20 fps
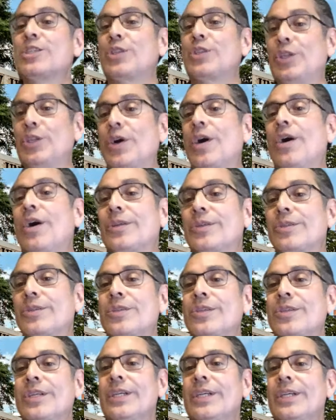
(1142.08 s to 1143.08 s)
the
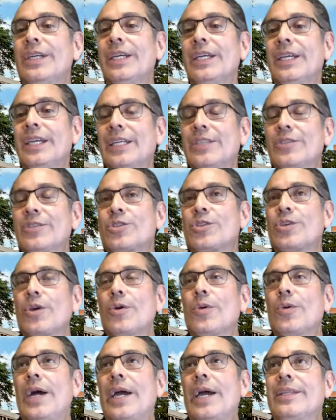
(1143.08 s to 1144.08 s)
dollars? And
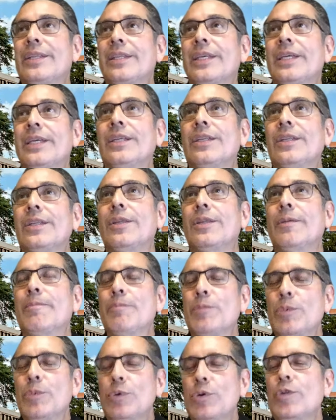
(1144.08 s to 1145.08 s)
so I think the
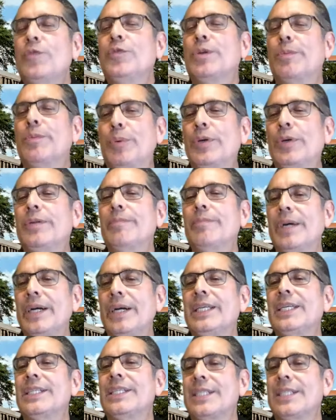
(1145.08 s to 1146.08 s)
move to put
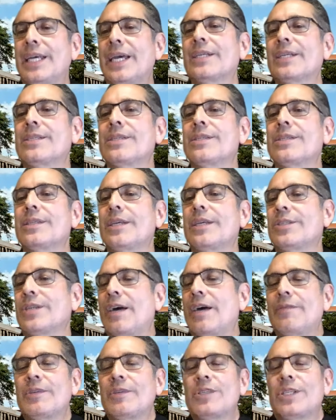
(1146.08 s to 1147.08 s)
money in Texas is
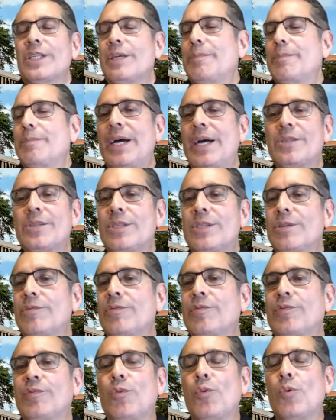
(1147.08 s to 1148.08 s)
obviously a
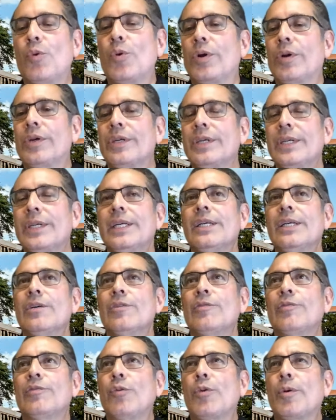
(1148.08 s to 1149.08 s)
positive for,
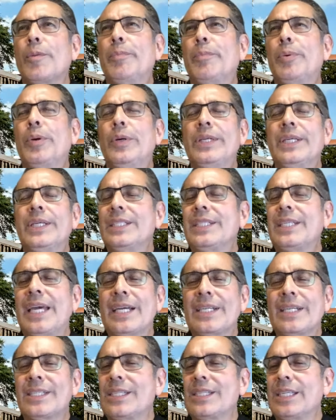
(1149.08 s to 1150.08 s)
for putting
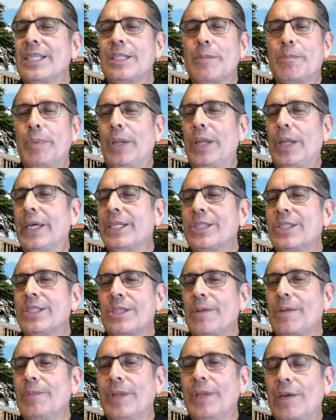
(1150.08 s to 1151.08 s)
Texas into play at
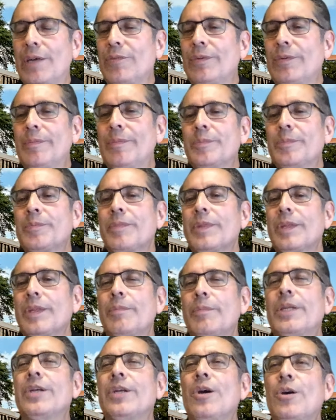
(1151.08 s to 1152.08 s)
some level,
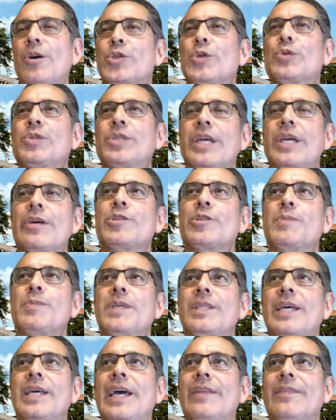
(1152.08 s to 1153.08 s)
but it also tells me
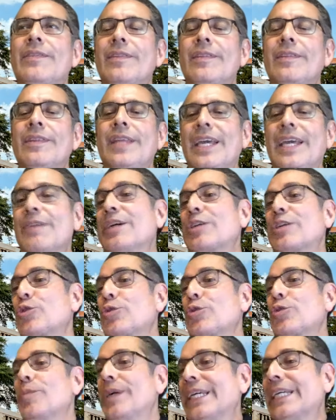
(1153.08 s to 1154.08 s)
that they have
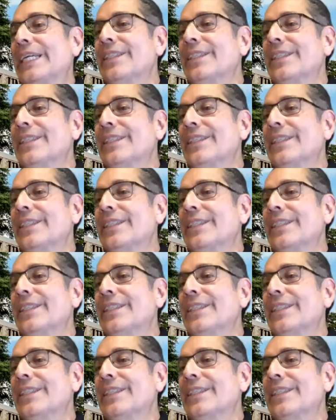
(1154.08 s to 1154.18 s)
extra money.